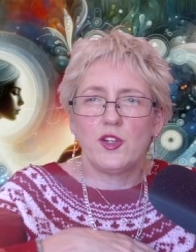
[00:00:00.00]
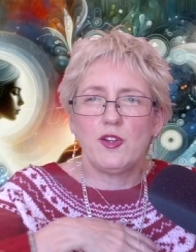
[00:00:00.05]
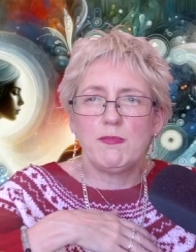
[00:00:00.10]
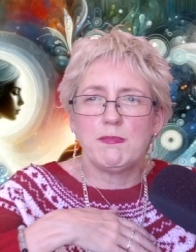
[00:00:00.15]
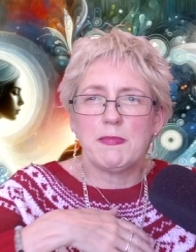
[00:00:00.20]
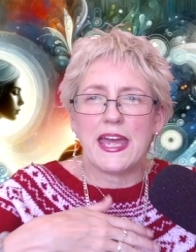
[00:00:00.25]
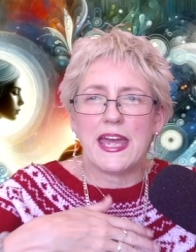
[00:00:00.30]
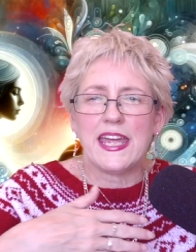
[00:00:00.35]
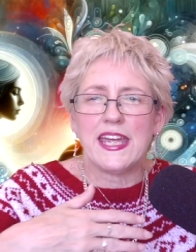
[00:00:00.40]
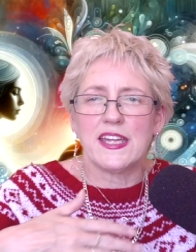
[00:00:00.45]

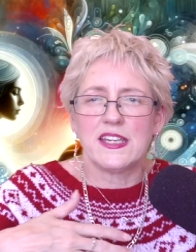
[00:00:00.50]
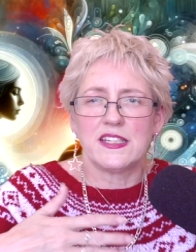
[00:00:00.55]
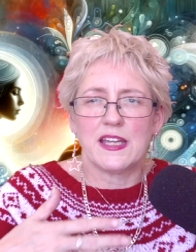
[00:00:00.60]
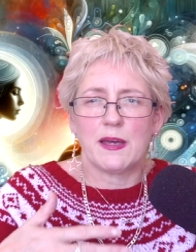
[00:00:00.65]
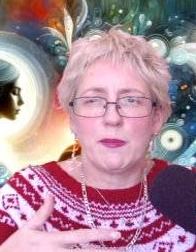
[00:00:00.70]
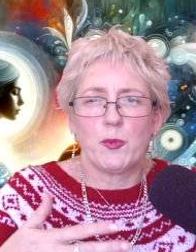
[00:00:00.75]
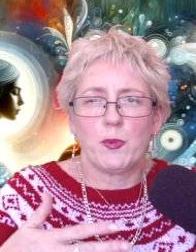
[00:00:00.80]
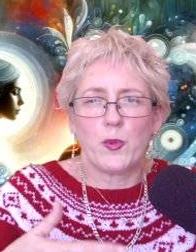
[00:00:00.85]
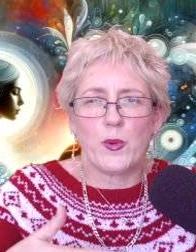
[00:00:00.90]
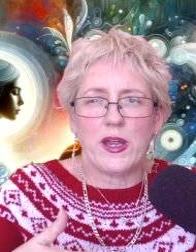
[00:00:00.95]
You may
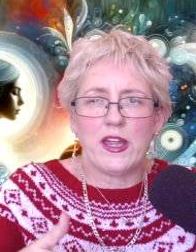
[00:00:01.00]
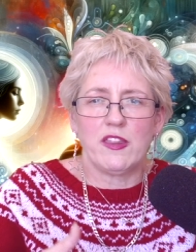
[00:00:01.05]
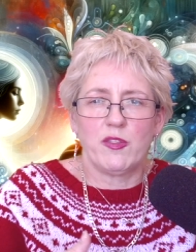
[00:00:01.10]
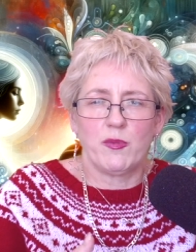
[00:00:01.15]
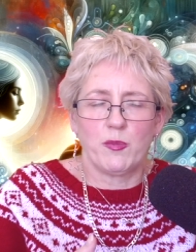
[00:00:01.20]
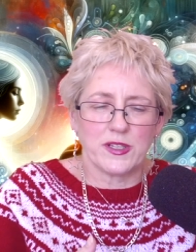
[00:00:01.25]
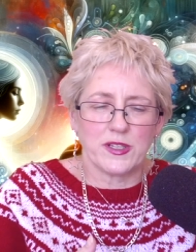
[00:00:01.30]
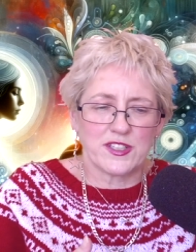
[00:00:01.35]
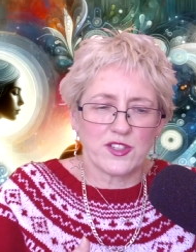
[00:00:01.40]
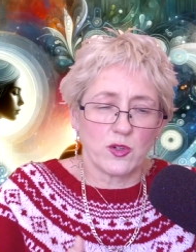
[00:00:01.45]
end up
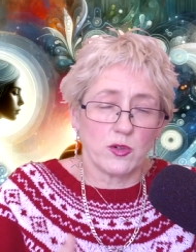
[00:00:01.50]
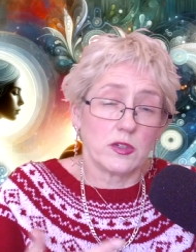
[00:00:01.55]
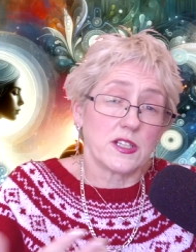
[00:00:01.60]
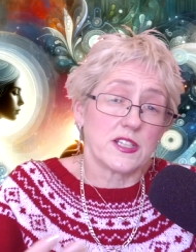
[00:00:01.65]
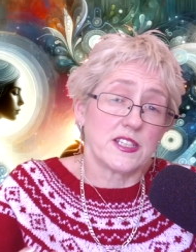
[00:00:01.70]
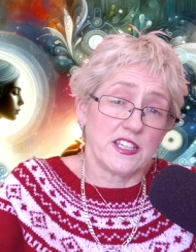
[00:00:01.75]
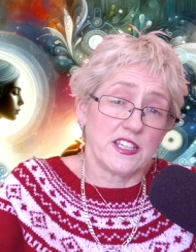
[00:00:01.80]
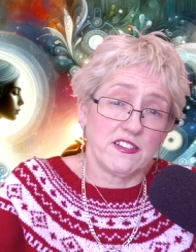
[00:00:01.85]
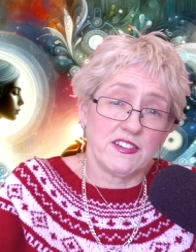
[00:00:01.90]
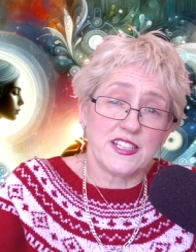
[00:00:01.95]
with what's
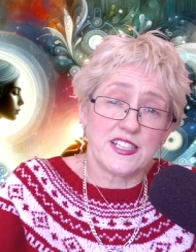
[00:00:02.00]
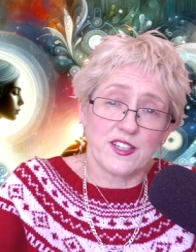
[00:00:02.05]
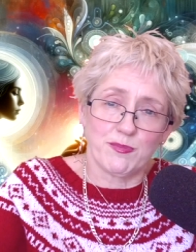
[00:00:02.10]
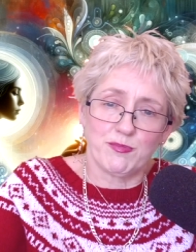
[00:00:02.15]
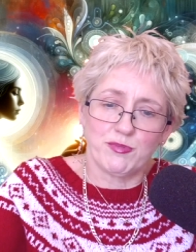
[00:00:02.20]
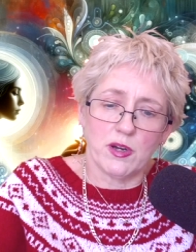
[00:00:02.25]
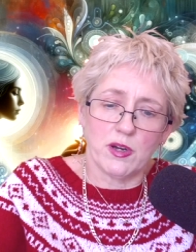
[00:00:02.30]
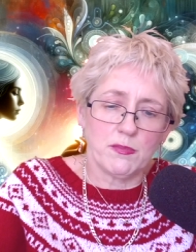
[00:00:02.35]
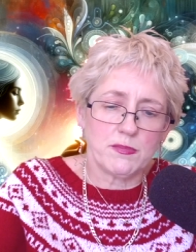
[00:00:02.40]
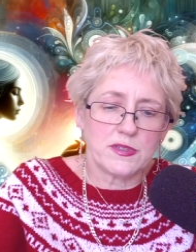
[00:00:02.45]
called a series
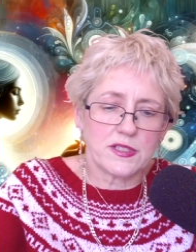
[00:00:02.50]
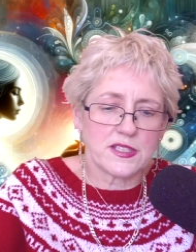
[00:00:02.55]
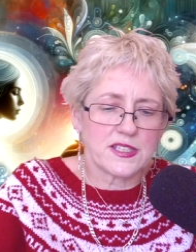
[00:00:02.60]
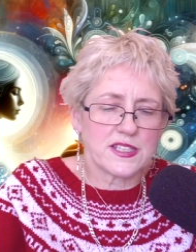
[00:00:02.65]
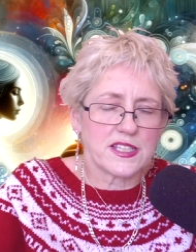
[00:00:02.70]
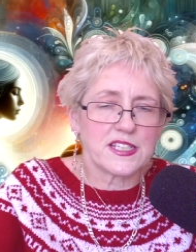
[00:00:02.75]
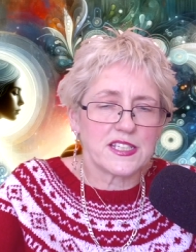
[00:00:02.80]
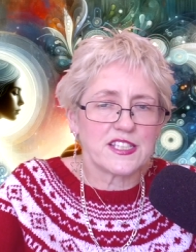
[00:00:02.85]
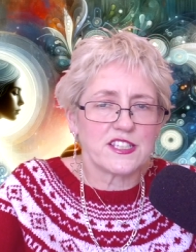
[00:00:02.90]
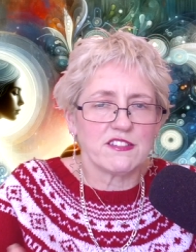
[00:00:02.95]
of
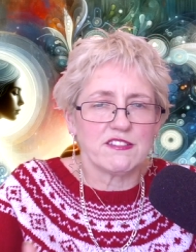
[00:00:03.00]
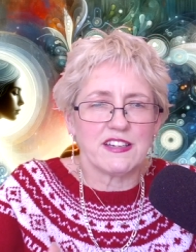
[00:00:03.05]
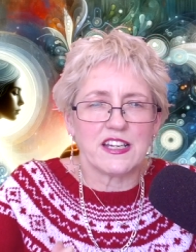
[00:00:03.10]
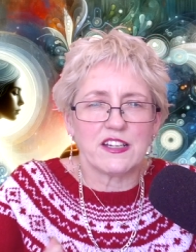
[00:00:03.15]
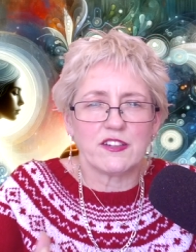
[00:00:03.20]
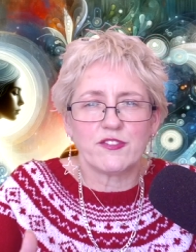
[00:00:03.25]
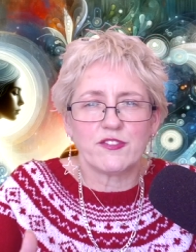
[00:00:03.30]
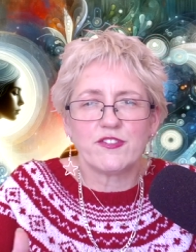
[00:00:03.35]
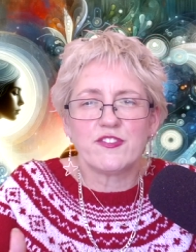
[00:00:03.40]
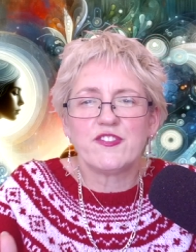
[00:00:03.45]
prompts. That's
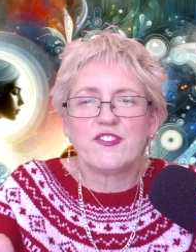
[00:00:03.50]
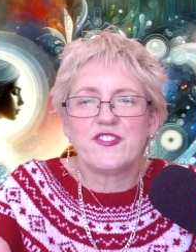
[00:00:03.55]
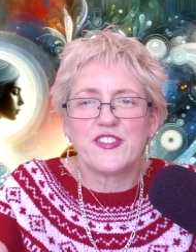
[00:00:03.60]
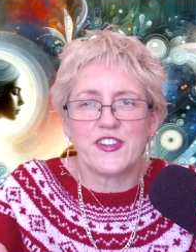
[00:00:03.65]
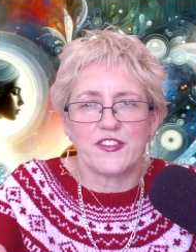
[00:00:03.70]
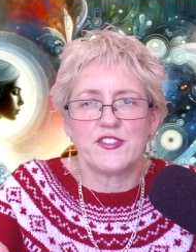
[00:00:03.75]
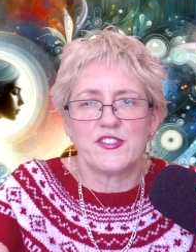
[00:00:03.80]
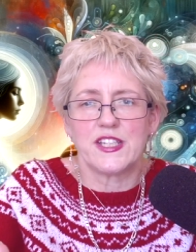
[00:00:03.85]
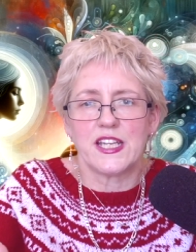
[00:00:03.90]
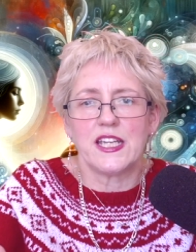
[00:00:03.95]
around
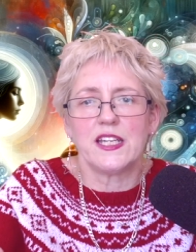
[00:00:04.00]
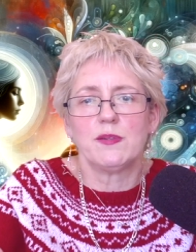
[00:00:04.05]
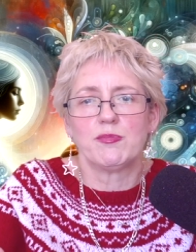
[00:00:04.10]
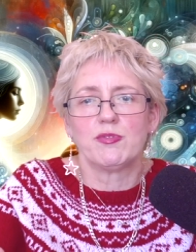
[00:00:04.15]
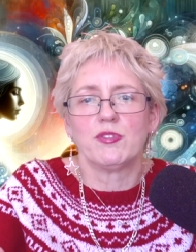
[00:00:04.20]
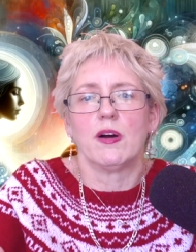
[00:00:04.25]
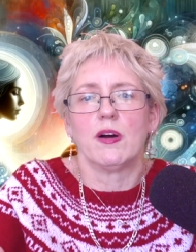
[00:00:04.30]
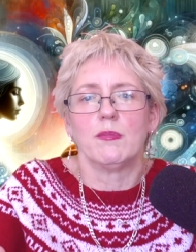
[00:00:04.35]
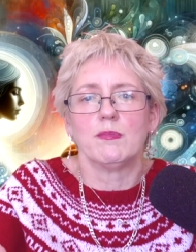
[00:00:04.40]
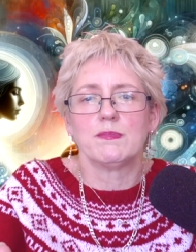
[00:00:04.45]

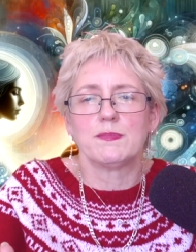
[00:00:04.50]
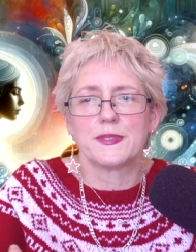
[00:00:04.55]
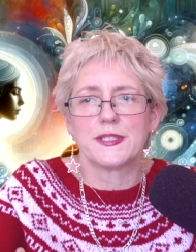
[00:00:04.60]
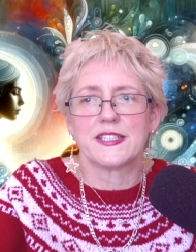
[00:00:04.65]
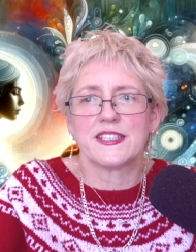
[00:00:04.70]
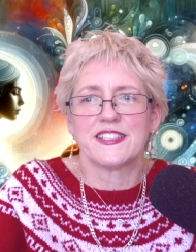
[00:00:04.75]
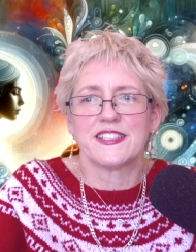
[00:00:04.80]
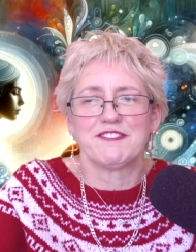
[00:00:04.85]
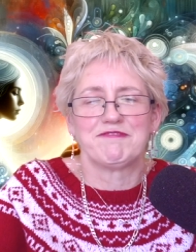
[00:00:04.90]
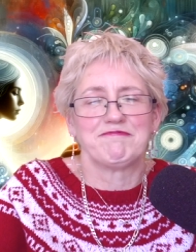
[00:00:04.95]
15
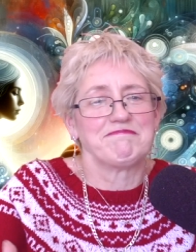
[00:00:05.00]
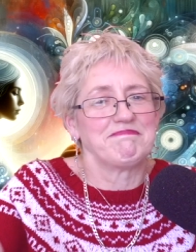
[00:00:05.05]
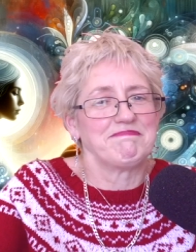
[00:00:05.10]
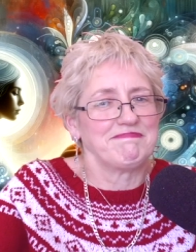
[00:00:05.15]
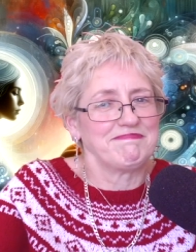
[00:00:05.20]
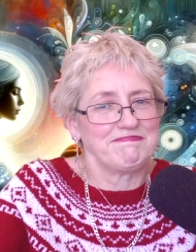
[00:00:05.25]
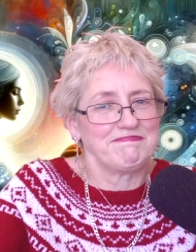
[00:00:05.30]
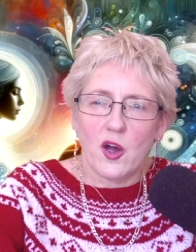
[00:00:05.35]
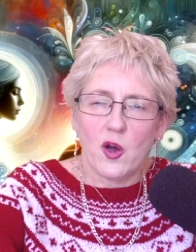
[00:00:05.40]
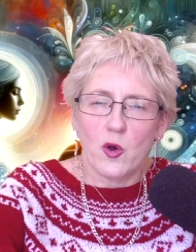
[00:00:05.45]
prompts.
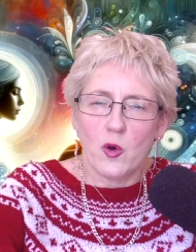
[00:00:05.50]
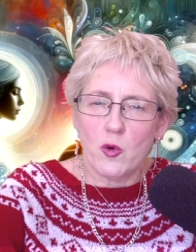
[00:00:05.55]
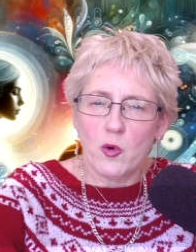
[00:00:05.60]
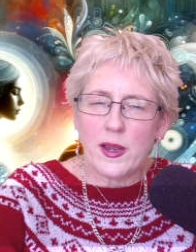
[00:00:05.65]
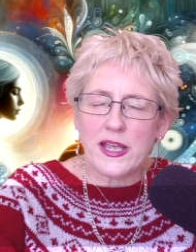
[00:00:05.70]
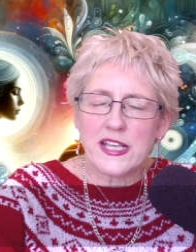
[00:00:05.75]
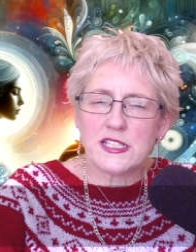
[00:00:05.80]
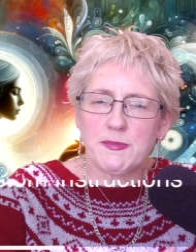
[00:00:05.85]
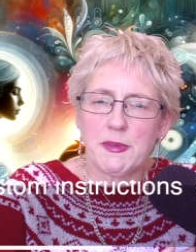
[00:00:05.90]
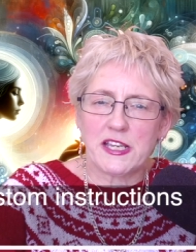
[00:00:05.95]

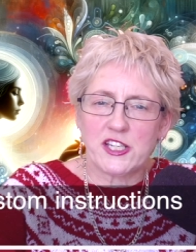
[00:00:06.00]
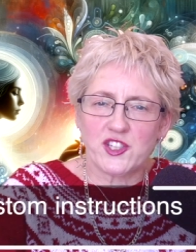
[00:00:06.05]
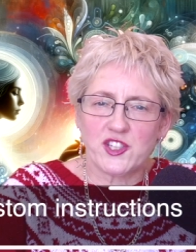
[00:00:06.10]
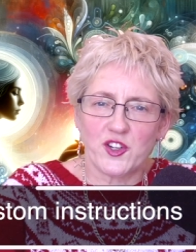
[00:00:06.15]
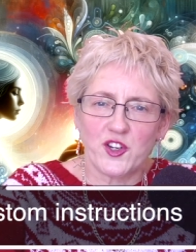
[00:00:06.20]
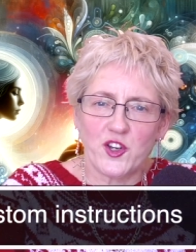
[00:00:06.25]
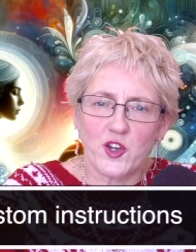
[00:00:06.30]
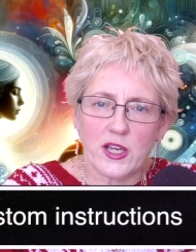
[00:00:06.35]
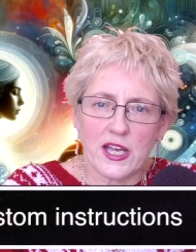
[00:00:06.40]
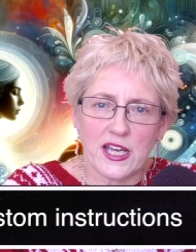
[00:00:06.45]
Always make
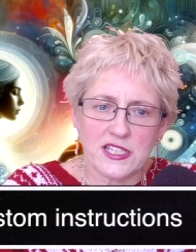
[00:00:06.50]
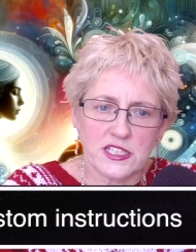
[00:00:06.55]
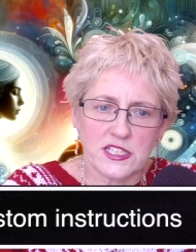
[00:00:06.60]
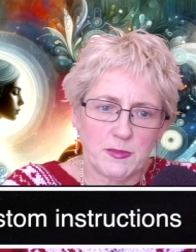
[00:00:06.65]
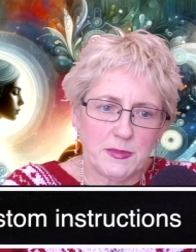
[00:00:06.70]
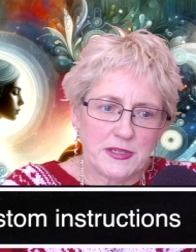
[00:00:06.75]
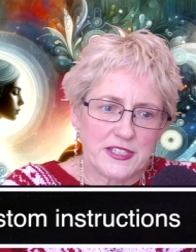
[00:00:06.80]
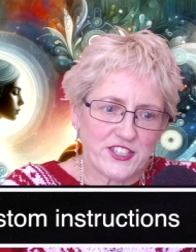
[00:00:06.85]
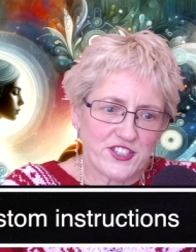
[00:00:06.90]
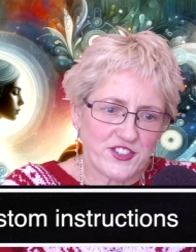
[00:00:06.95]
sure your
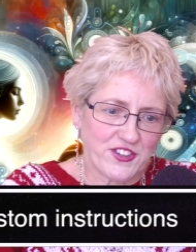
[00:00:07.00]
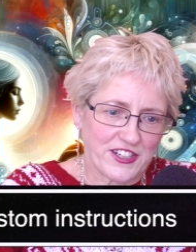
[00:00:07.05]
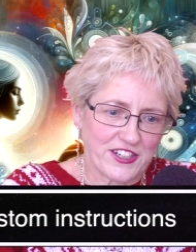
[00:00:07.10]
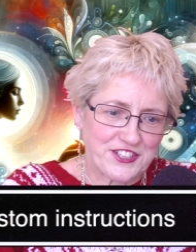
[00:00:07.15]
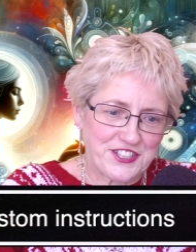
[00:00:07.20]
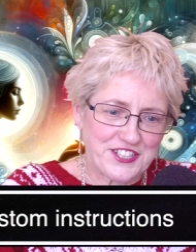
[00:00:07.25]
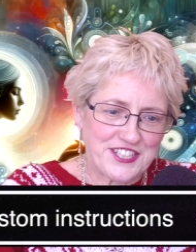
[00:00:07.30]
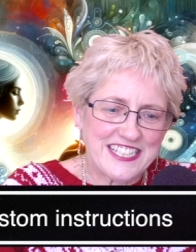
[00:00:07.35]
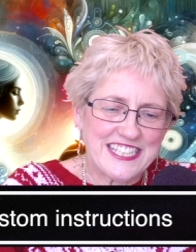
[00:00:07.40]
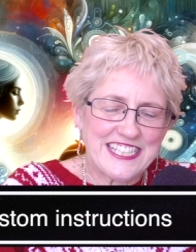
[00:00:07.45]
custom
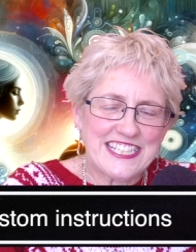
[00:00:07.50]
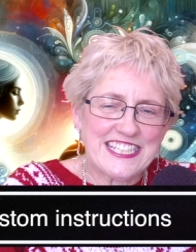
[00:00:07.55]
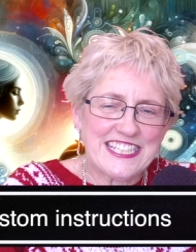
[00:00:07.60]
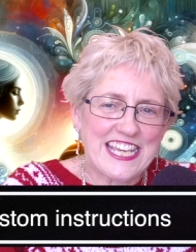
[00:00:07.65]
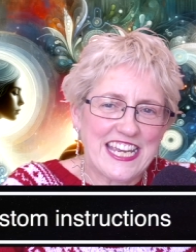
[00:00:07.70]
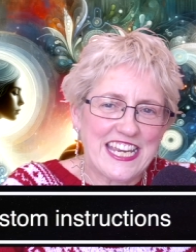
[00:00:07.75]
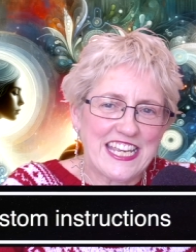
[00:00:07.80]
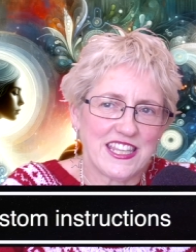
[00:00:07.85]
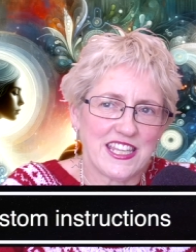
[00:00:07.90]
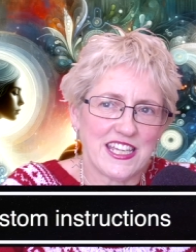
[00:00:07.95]
instructions
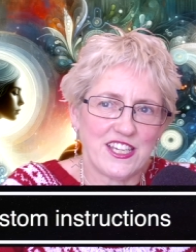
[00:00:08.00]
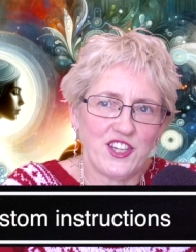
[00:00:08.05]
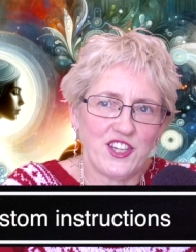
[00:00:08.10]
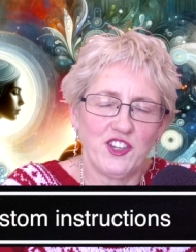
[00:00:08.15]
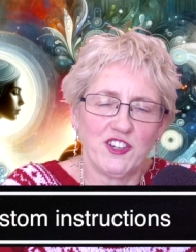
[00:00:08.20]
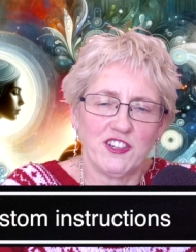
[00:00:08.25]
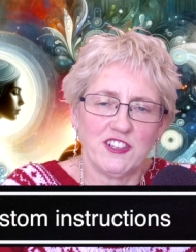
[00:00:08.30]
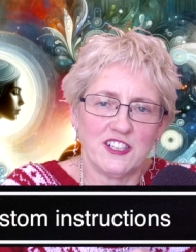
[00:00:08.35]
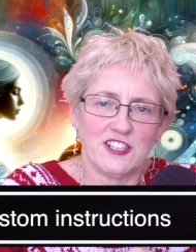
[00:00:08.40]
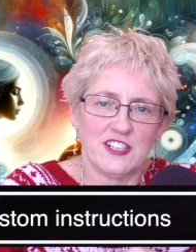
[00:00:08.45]
say that
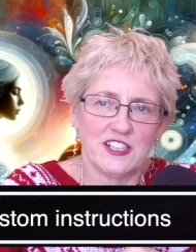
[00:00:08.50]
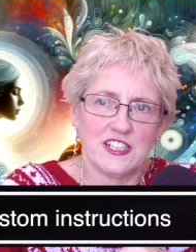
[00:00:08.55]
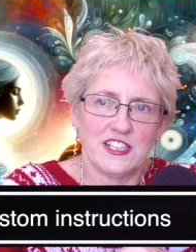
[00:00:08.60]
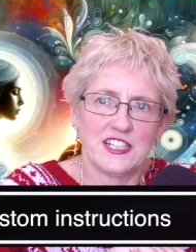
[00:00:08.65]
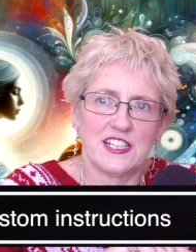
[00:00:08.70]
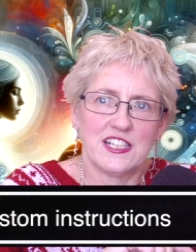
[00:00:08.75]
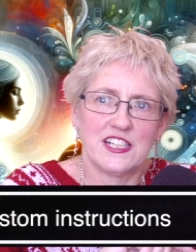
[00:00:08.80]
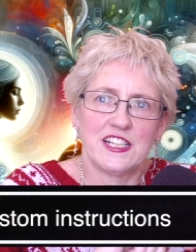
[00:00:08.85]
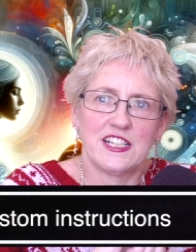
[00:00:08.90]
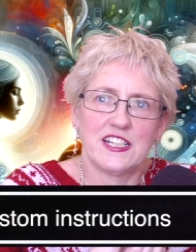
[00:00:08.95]

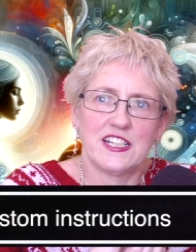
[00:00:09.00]
you're,